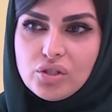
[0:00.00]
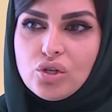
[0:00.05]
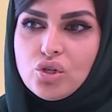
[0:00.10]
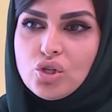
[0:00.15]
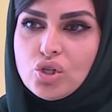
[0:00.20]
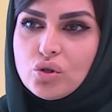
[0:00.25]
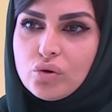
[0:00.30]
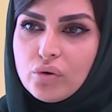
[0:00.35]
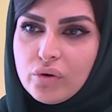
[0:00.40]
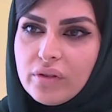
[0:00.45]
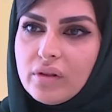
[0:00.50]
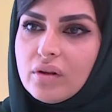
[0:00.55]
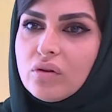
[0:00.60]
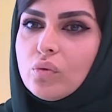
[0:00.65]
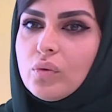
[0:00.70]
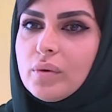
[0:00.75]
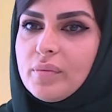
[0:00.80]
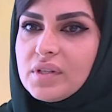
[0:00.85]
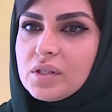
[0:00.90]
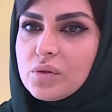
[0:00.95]
ensure that
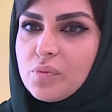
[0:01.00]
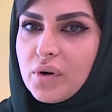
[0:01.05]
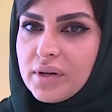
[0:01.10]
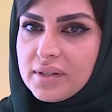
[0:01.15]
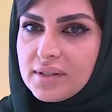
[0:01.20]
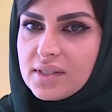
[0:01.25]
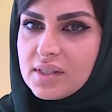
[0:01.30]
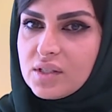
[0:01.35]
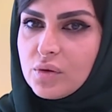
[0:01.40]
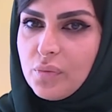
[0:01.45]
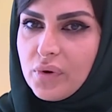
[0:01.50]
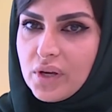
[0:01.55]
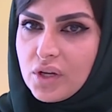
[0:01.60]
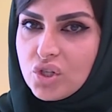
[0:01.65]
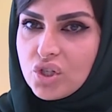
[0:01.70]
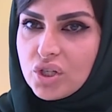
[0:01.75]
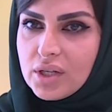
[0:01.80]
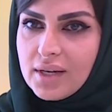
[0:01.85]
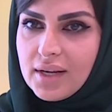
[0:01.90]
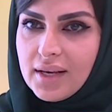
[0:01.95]
women's
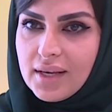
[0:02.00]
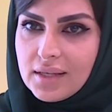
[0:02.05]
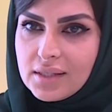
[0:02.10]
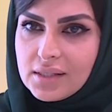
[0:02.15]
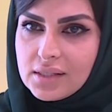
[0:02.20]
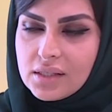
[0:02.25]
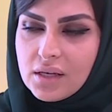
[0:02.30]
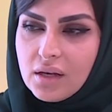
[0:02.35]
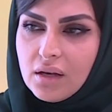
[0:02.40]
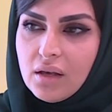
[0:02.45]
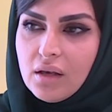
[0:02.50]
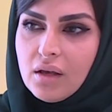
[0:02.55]
participation is